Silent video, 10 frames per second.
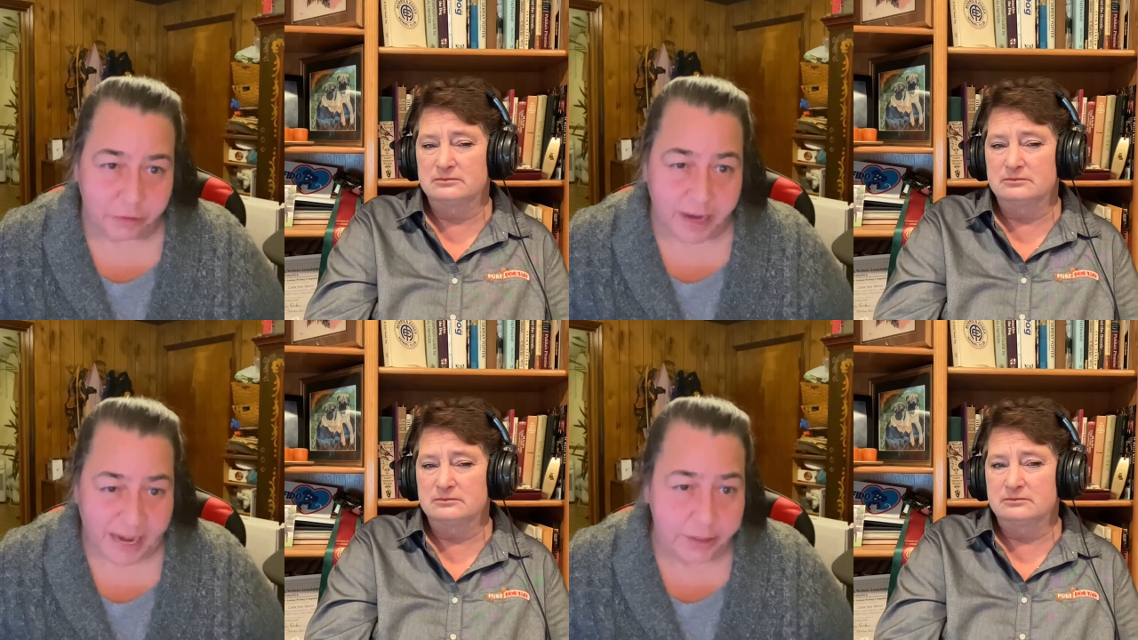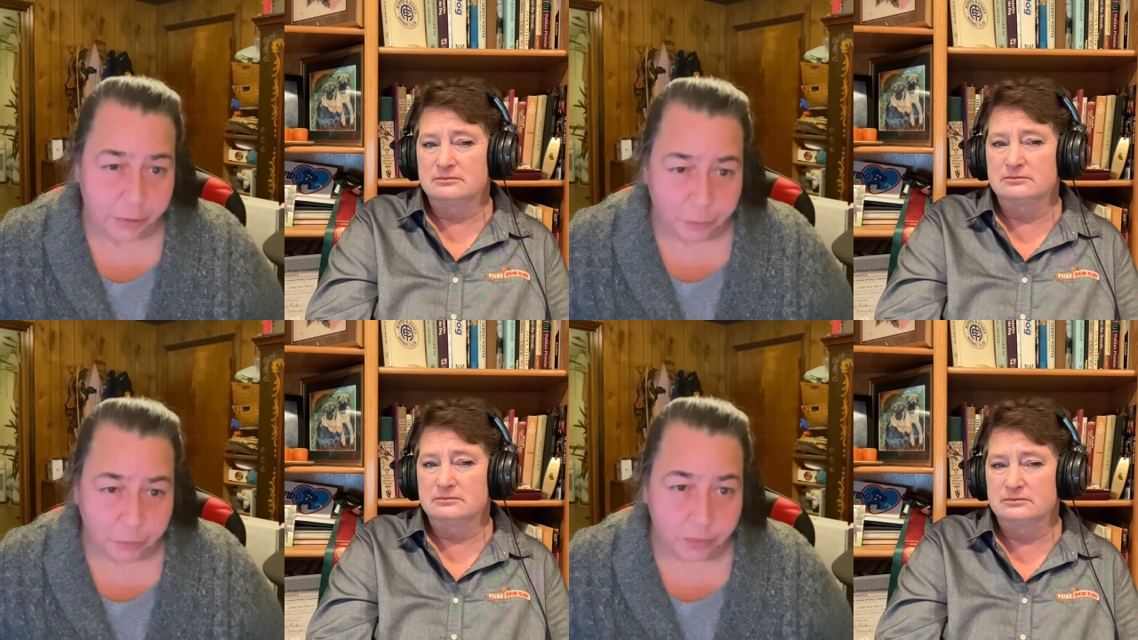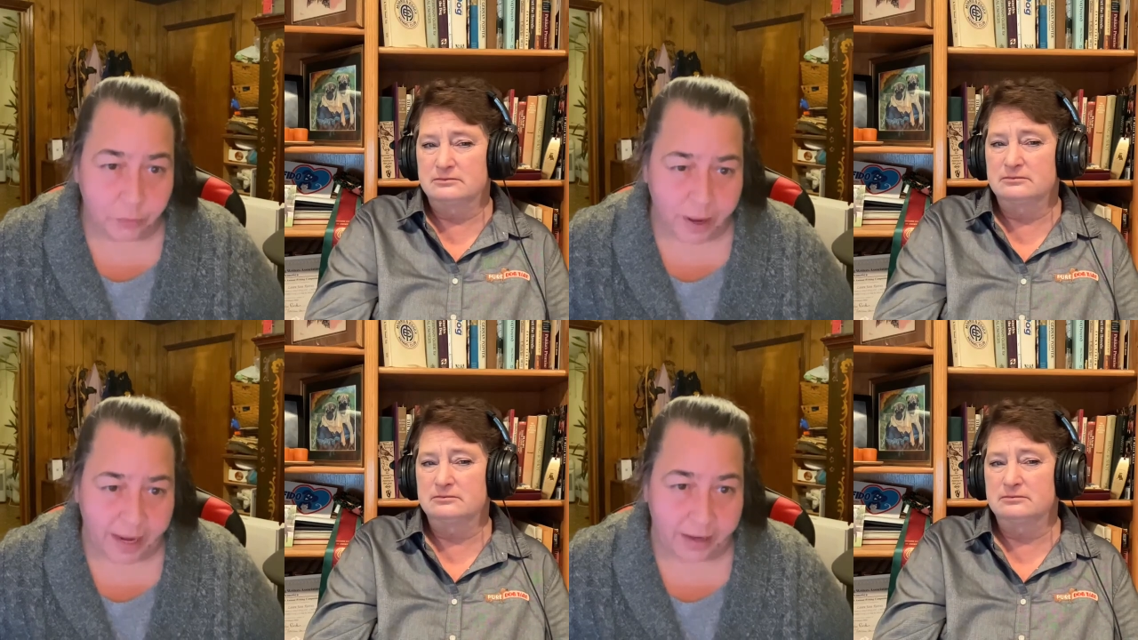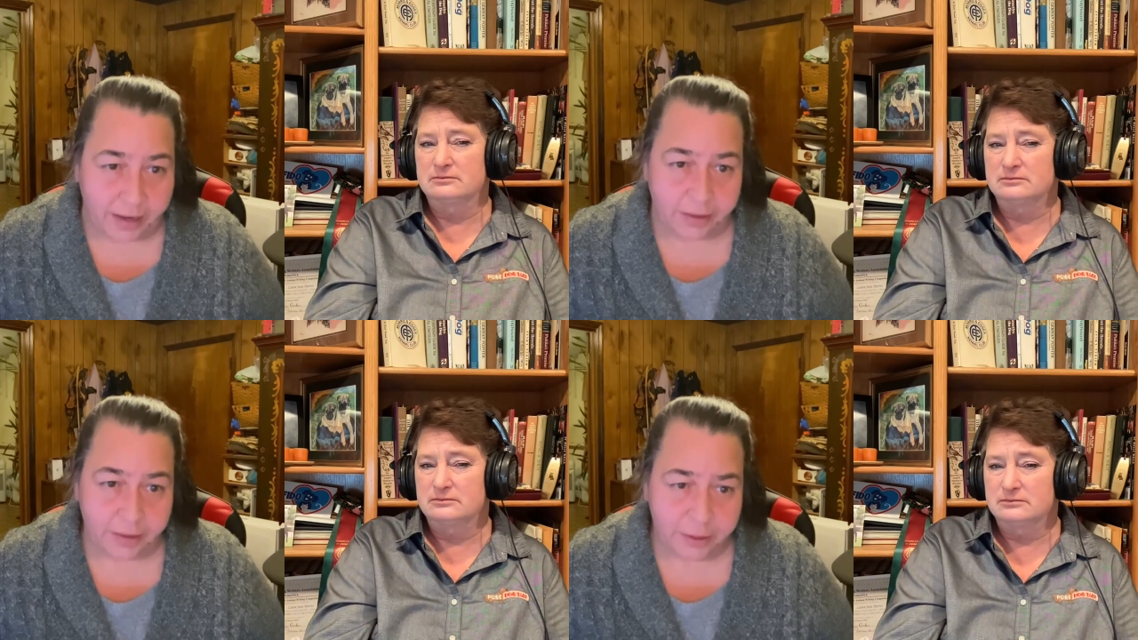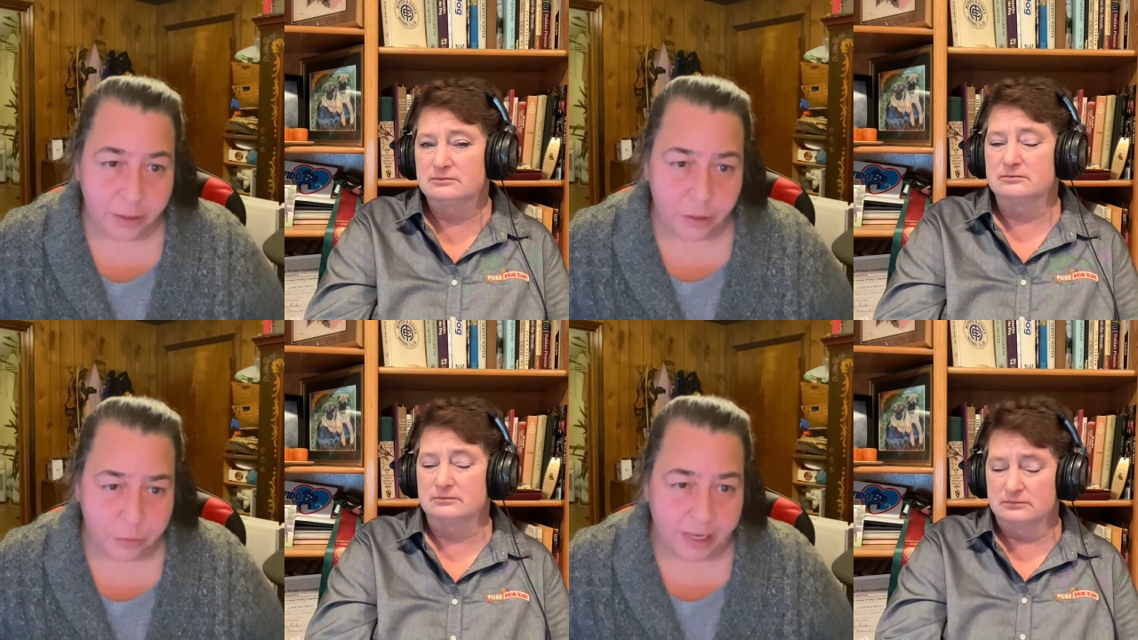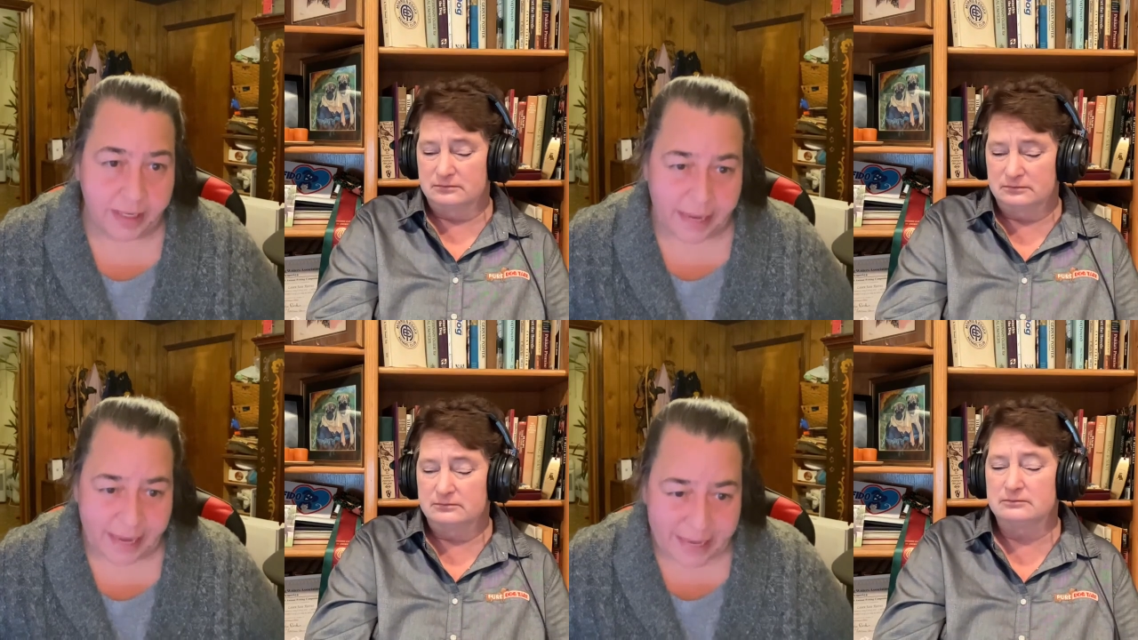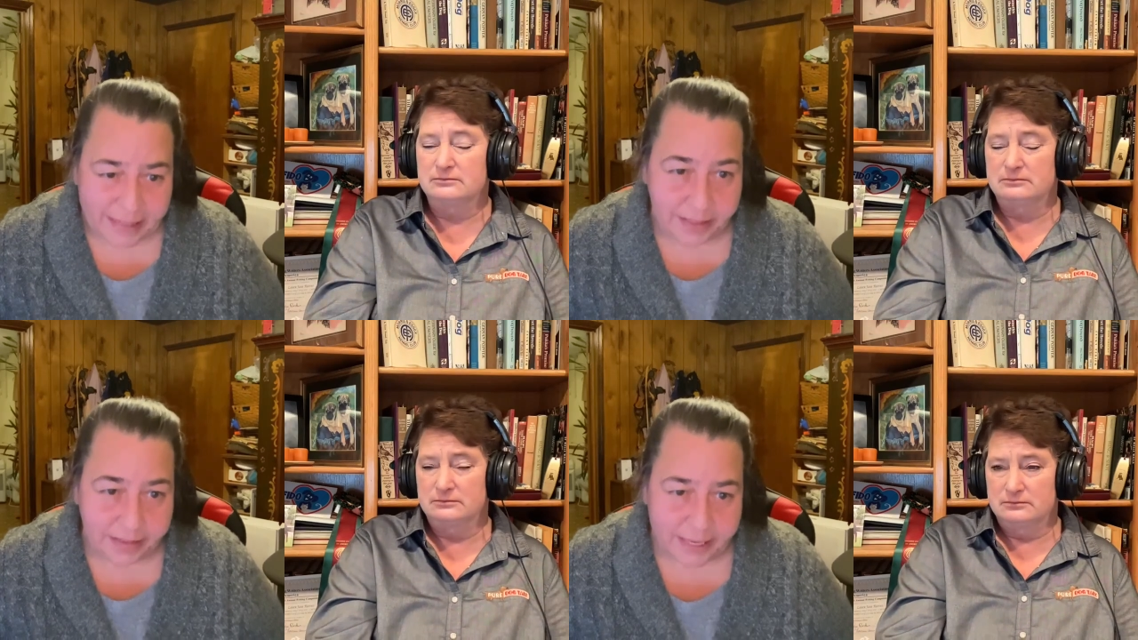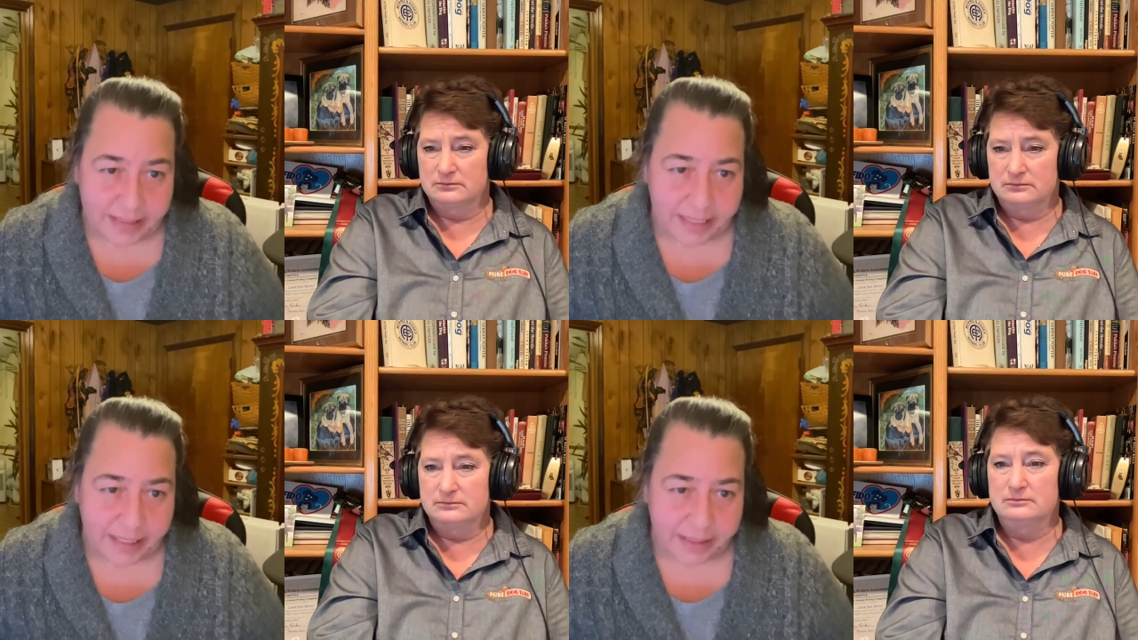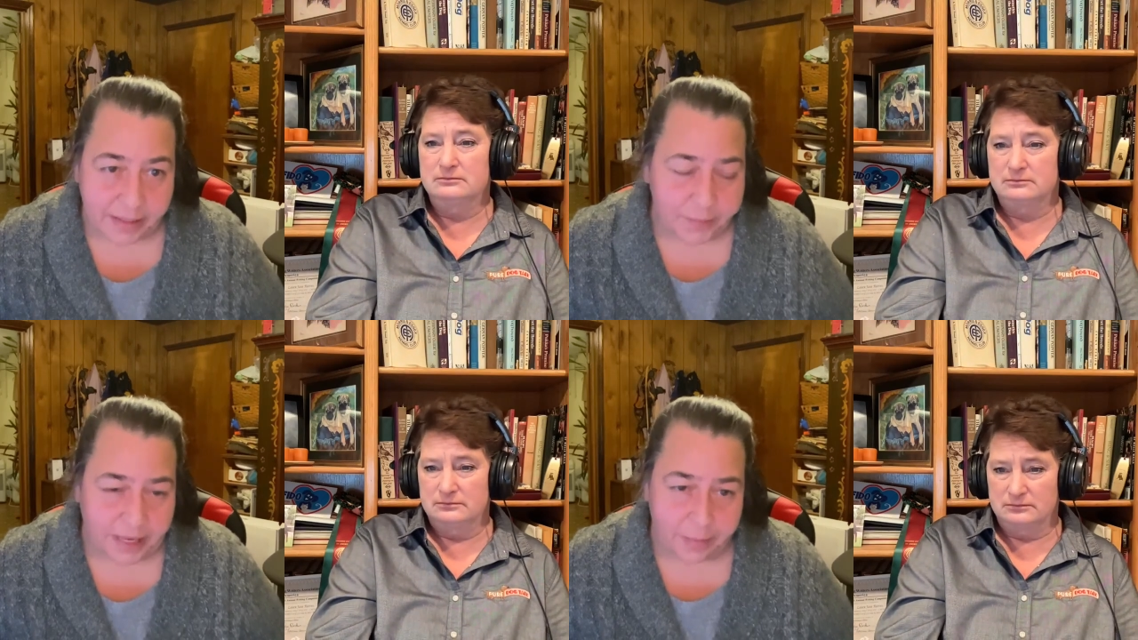Speaker 1: training tool where you can easily it doesn't i mean